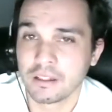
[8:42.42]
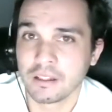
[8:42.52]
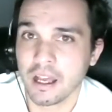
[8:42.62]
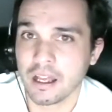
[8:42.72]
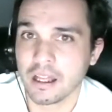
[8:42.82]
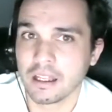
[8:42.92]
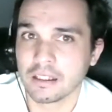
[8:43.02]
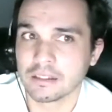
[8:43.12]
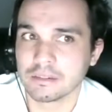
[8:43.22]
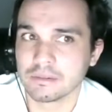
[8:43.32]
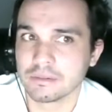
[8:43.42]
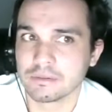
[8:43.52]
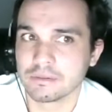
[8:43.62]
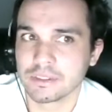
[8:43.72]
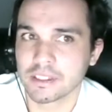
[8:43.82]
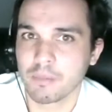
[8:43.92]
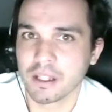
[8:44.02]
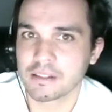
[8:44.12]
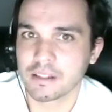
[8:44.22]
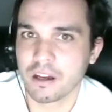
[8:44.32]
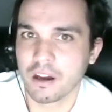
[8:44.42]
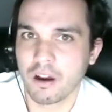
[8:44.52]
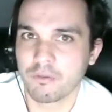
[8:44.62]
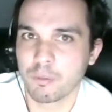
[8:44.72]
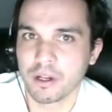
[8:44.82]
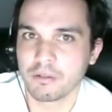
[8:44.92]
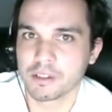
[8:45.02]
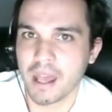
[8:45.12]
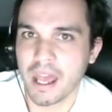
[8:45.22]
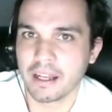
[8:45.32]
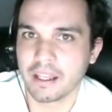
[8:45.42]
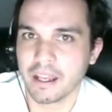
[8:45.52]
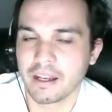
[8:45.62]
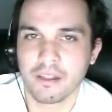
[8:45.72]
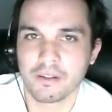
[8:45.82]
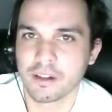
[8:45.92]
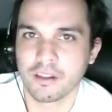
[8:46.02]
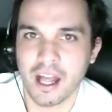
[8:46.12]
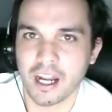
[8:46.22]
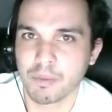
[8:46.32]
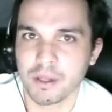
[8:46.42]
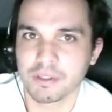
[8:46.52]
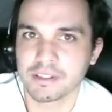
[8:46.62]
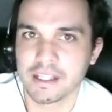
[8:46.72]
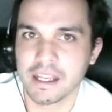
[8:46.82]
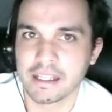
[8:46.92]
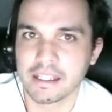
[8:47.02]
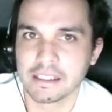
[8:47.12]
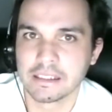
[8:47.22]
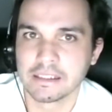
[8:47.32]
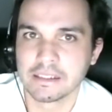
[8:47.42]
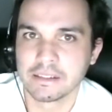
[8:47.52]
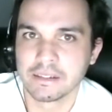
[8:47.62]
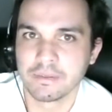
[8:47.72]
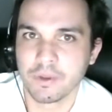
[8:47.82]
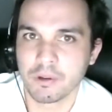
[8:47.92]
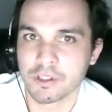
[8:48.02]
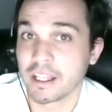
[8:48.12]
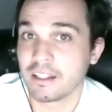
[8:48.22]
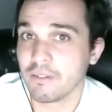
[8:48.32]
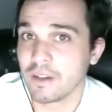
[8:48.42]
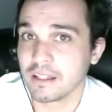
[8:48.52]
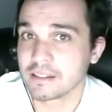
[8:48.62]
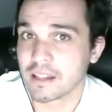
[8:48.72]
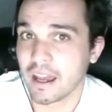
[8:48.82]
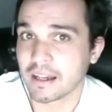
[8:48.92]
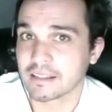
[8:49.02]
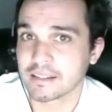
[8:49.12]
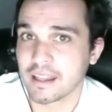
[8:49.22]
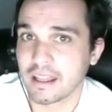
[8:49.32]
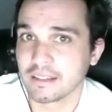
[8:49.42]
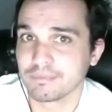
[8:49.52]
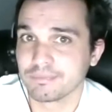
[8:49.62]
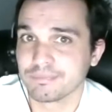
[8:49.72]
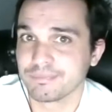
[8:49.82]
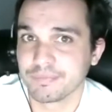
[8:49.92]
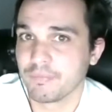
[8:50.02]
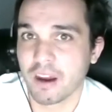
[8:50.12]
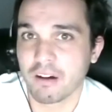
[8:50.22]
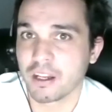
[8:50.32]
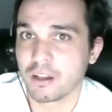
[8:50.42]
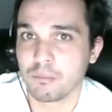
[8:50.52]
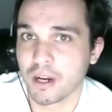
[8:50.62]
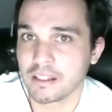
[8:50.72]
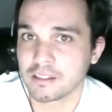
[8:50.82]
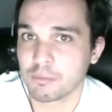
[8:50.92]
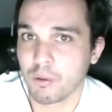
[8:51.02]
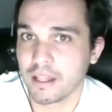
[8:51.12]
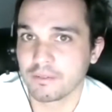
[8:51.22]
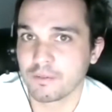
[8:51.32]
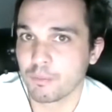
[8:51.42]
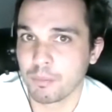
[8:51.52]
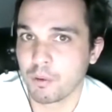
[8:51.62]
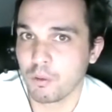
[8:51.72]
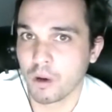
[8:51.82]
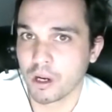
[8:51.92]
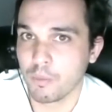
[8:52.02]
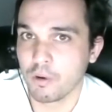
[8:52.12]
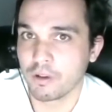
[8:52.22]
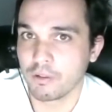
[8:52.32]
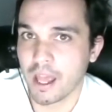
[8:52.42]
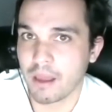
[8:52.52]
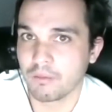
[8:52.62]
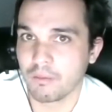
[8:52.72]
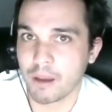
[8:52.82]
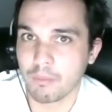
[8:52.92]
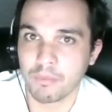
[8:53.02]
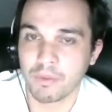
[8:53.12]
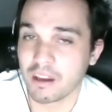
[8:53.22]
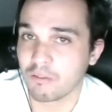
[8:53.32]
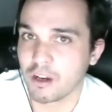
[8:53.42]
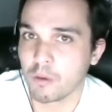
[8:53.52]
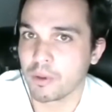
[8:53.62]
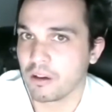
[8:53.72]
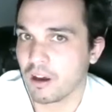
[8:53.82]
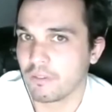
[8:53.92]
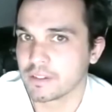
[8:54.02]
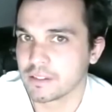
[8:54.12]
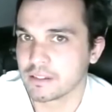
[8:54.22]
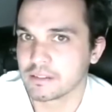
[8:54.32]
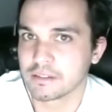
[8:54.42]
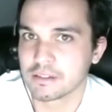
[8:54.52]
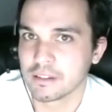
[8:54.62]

6 months ago, everybody was panicking. And now there's a lot of people saying those are like dividend stocks, that very good price point for people who want to move and rent right when they reopen the offices.